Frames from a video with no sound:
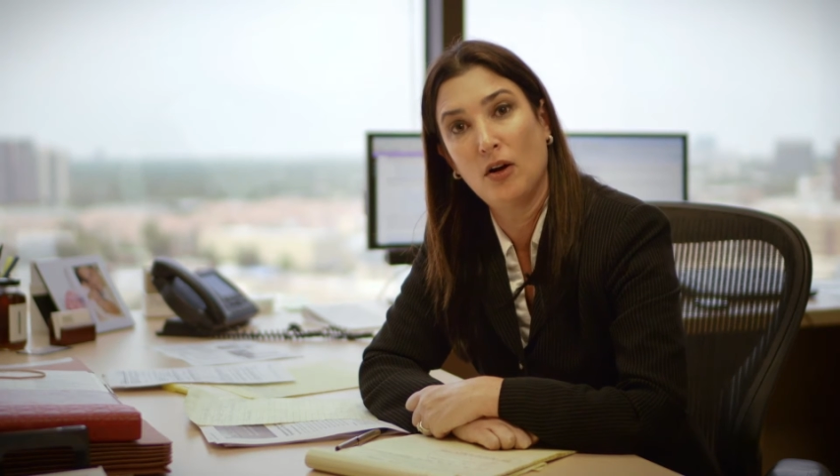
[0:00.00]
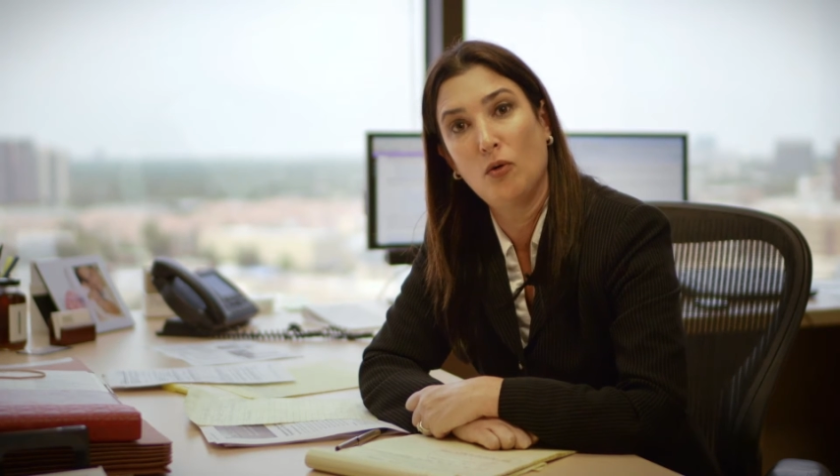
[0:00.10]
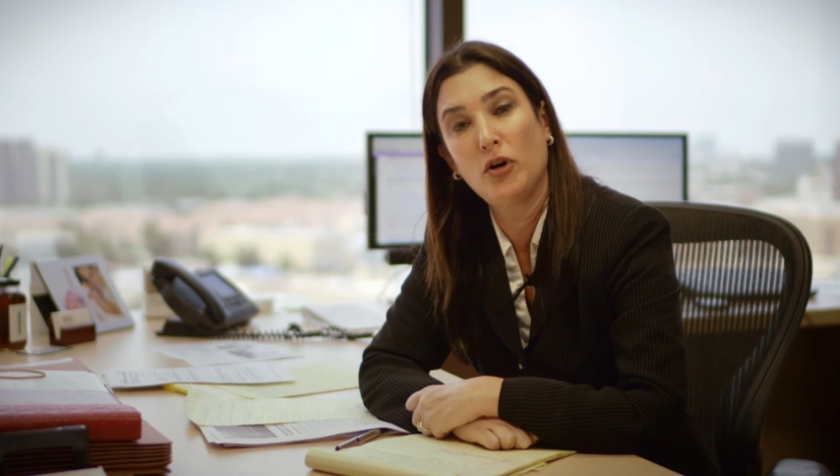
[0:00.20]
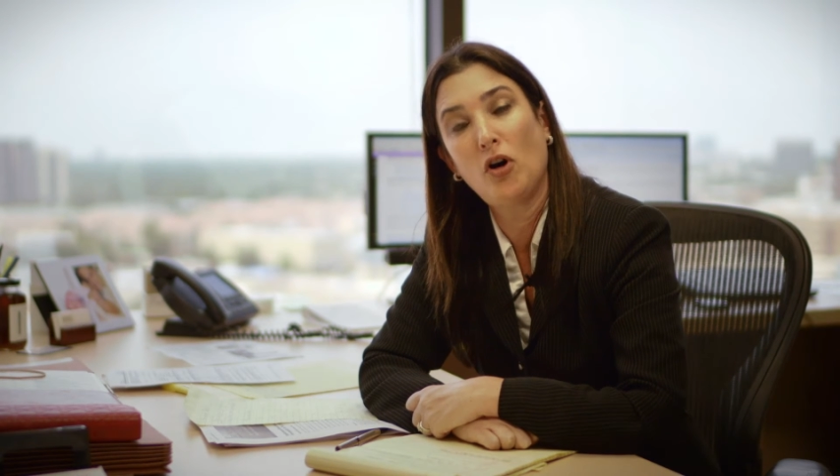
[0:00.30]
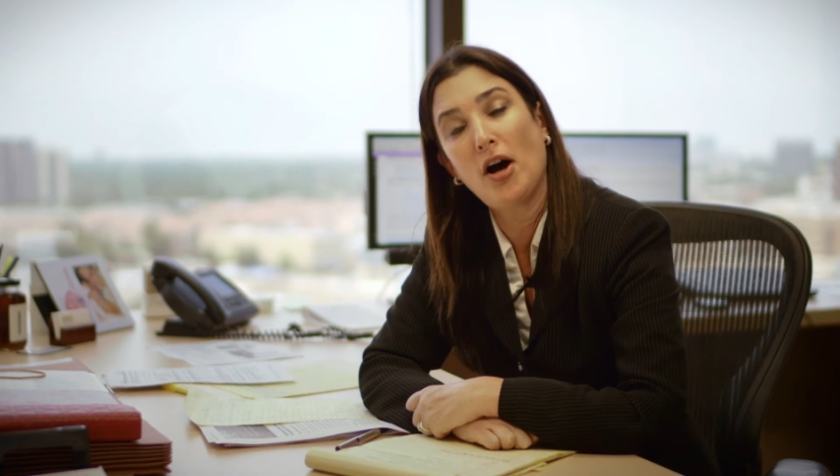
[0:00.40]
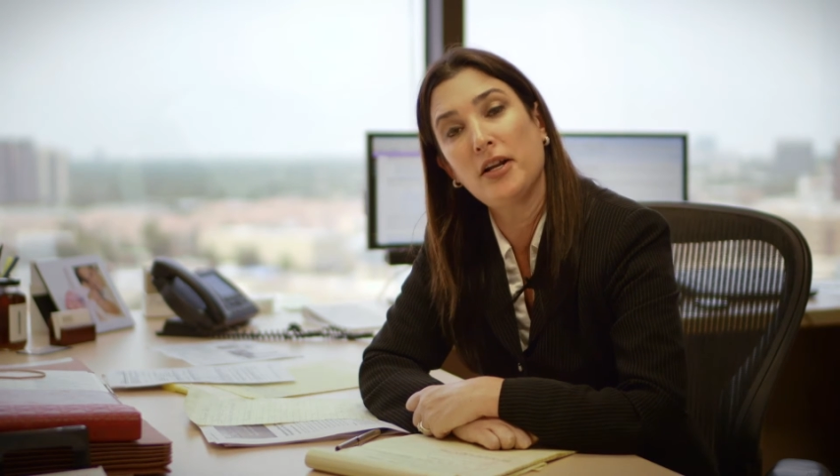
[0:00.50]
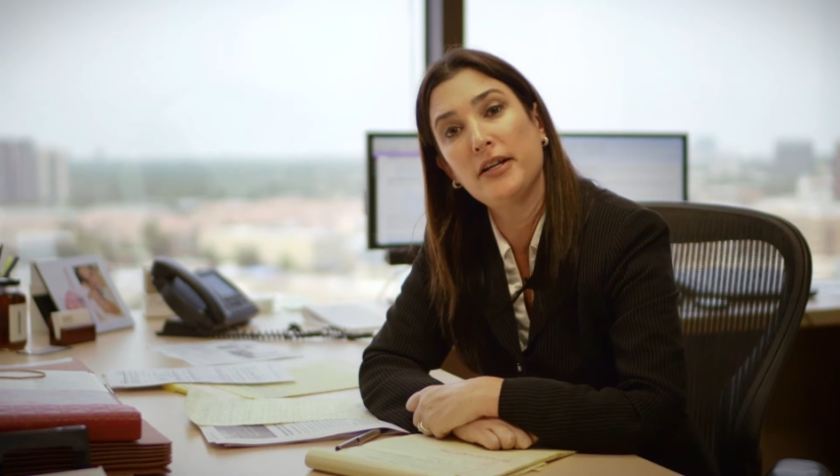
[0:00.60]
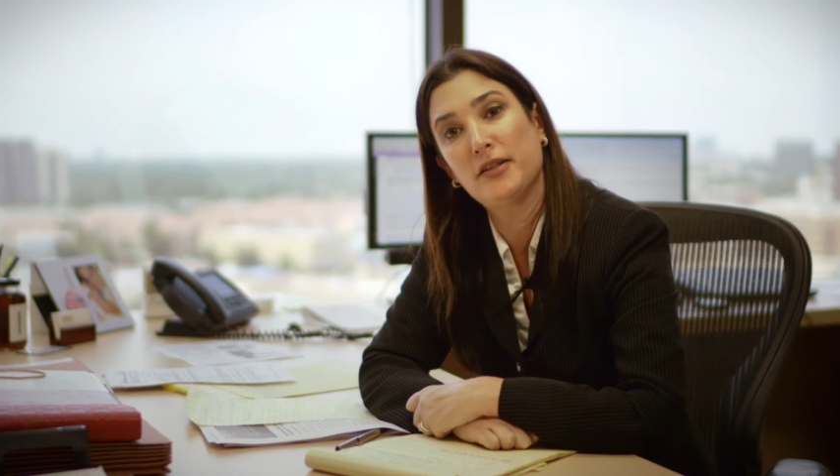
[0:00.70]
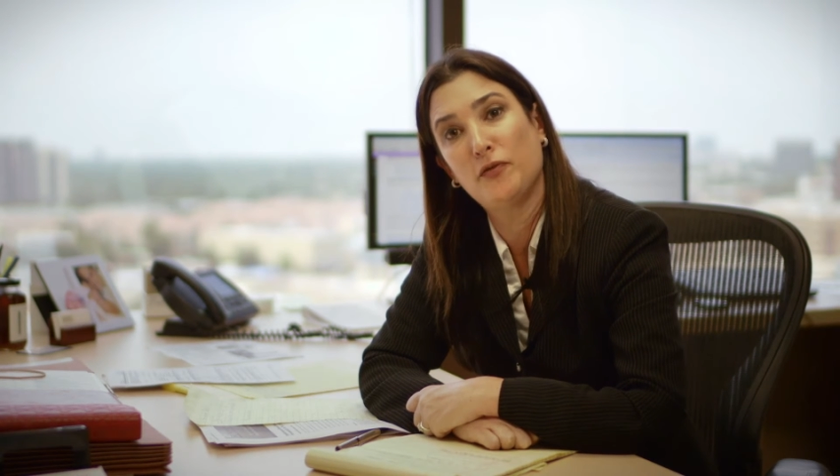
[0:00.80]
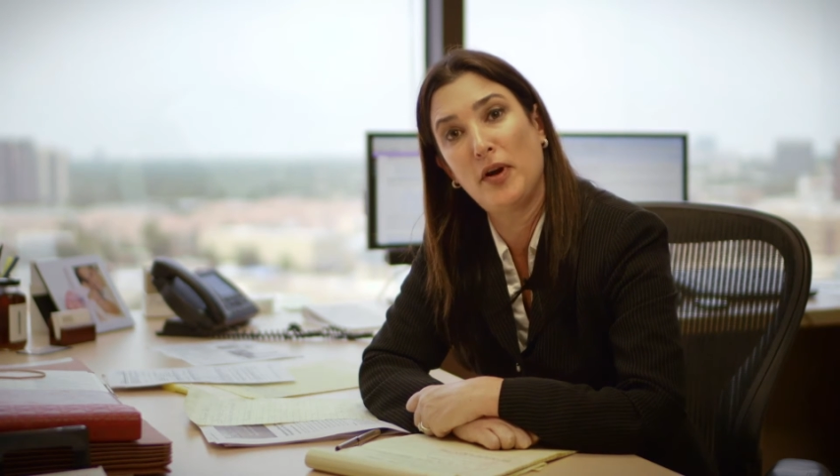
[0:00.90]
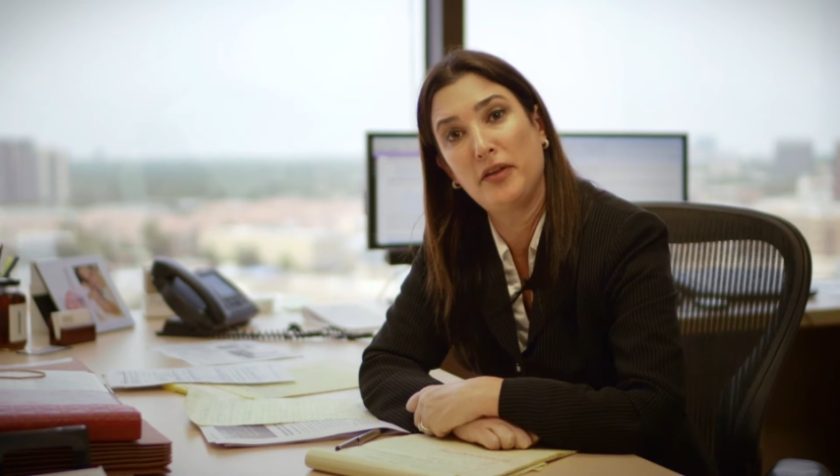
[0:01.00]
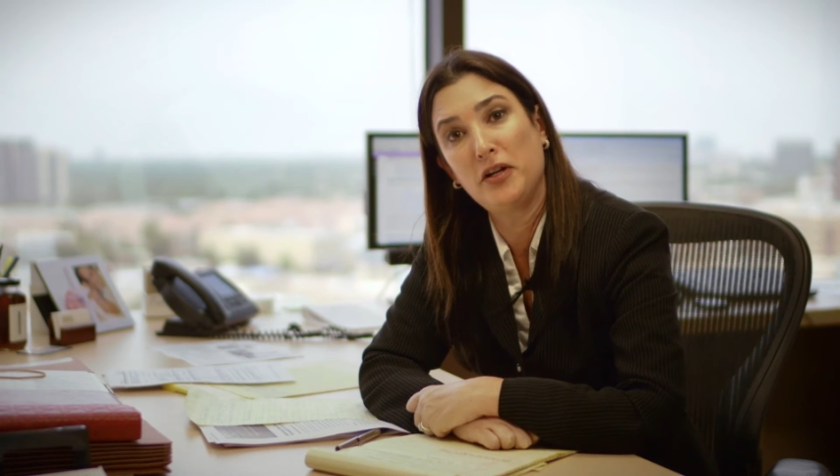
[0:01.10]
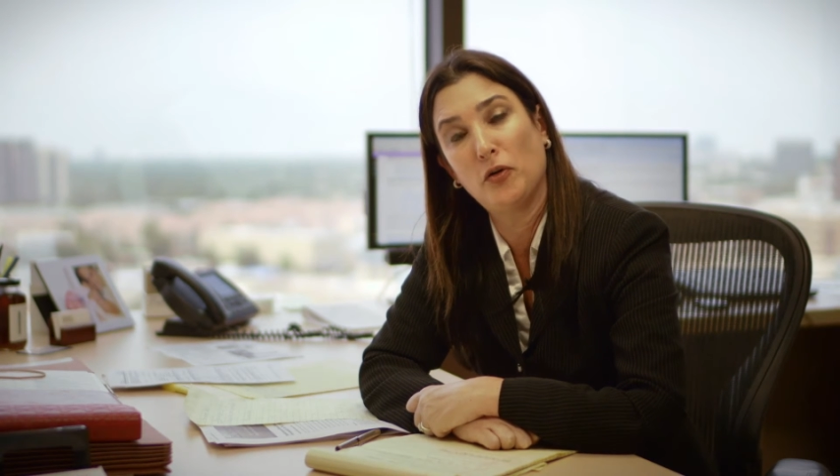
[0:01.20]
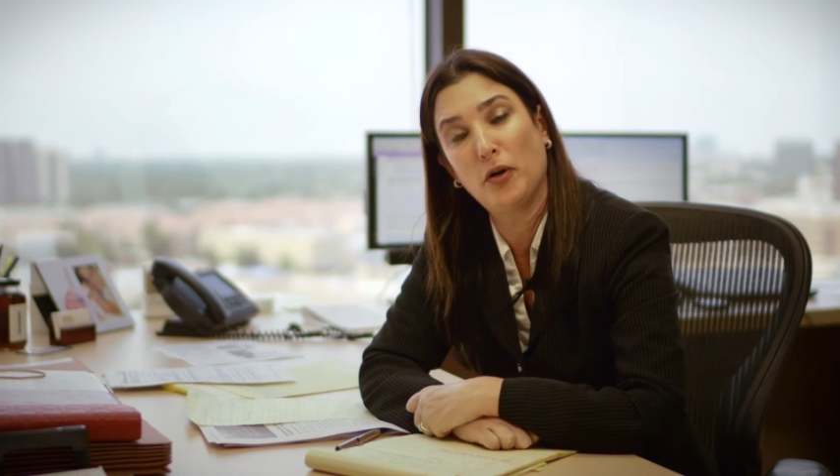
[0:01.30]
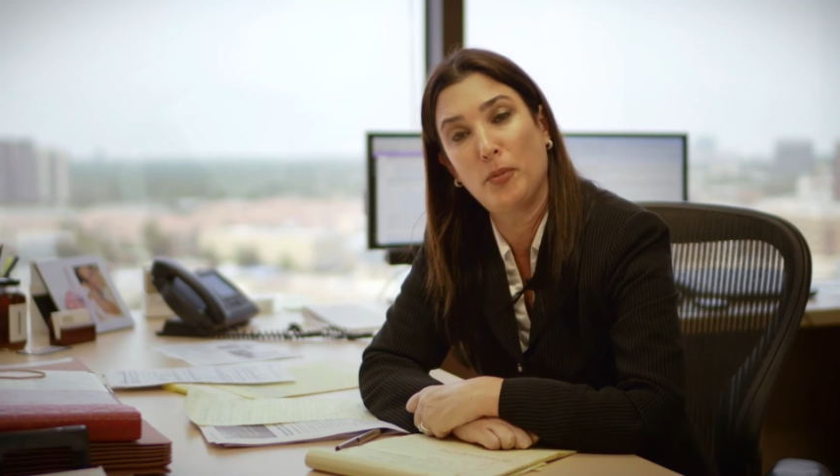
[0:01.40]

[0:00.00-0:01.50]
Regardless of whether you're a